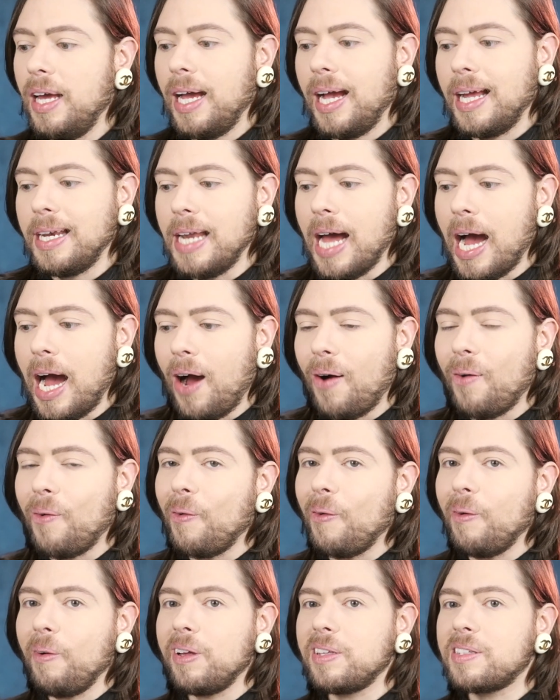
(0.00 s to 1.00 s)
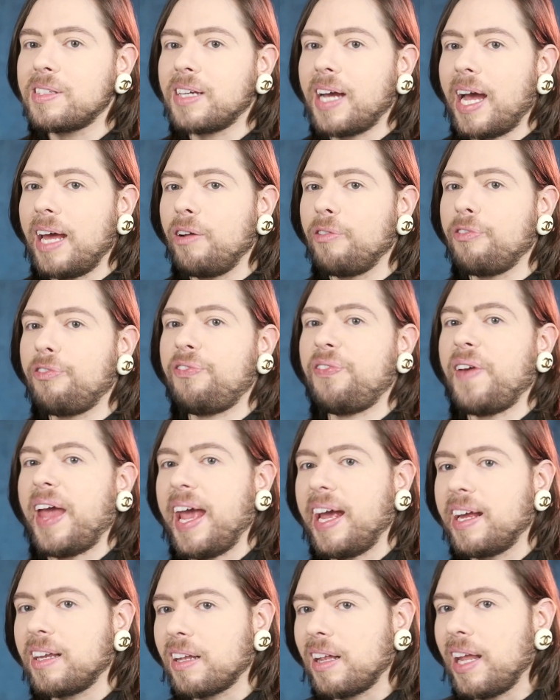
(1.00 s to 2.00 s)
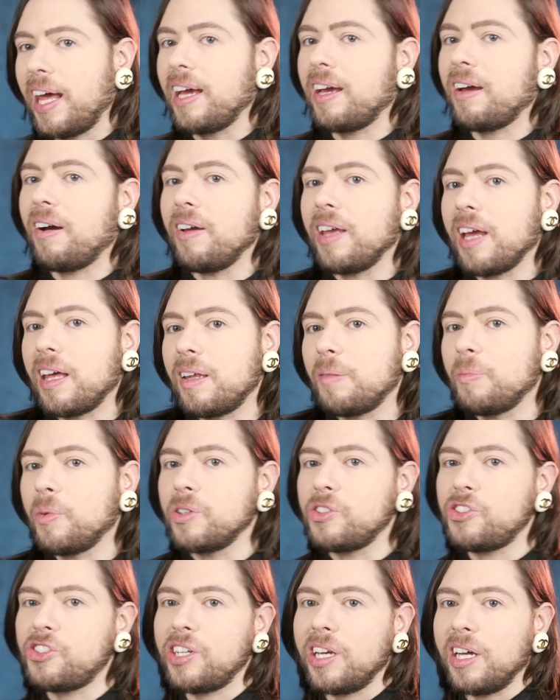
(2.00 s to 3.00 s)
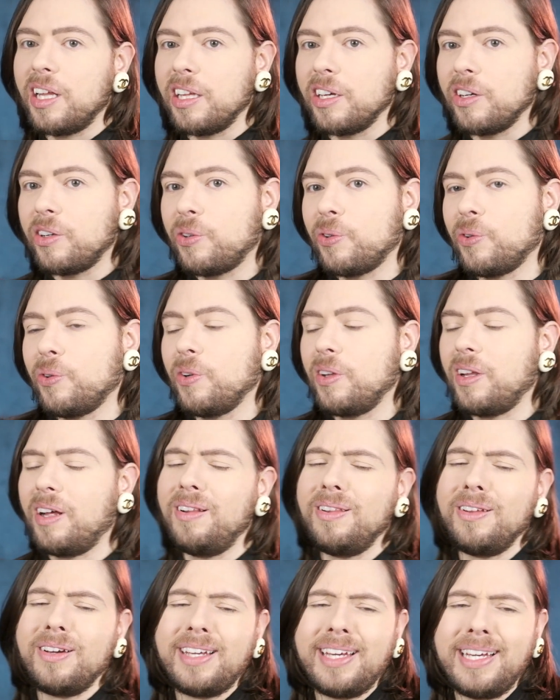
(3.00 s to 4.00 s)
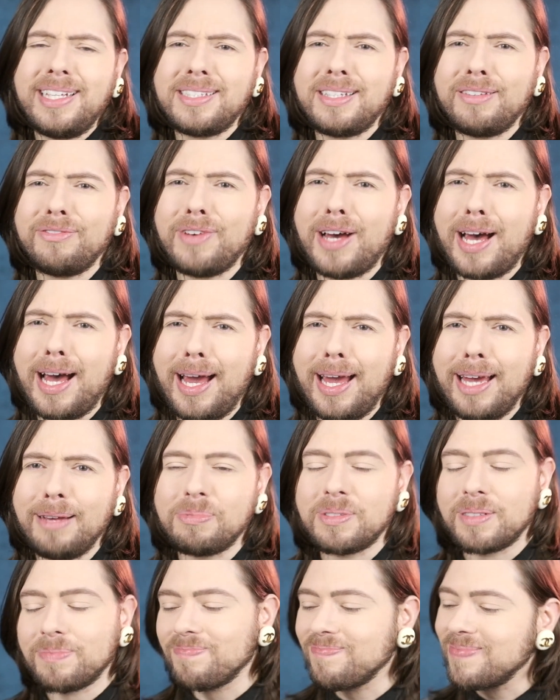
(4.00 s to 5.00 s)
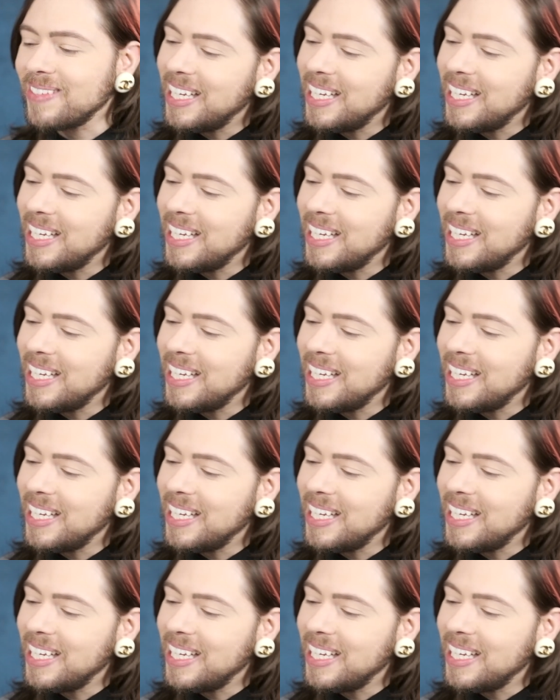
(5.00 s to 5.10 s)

And now it's kind of faked, like, oh, yeah, they're more chill and cool. Look, easy vibes.